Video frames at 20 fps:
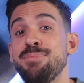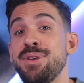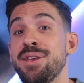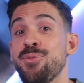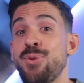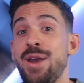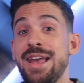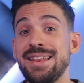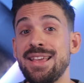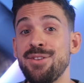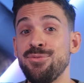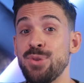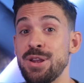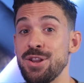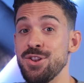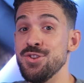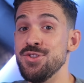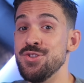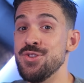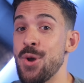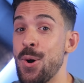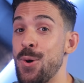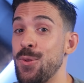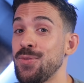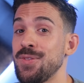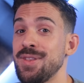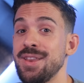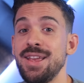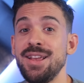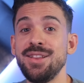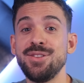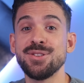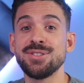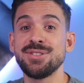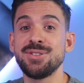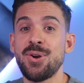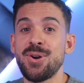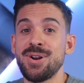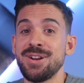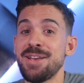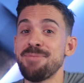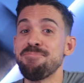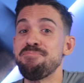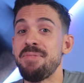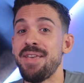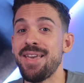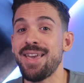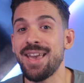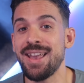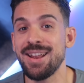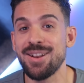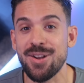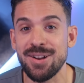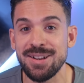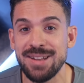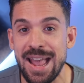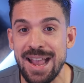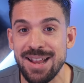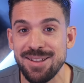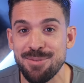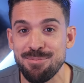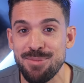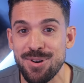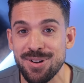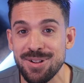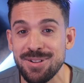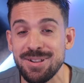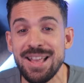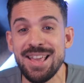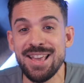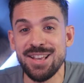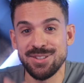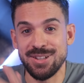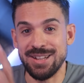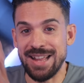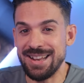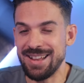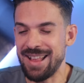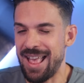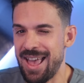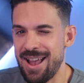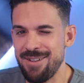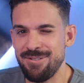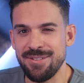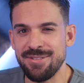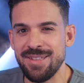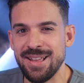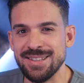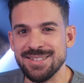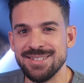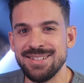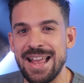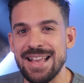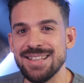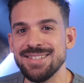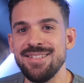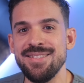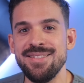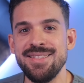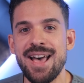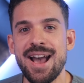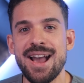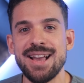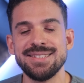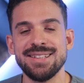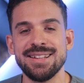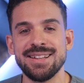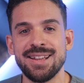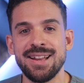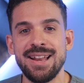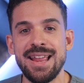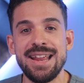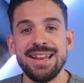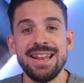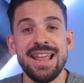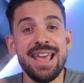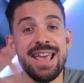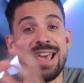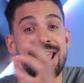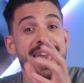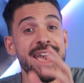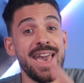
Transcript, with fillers: it be great if we don't need to store them in our data model so that everything stays nice and clean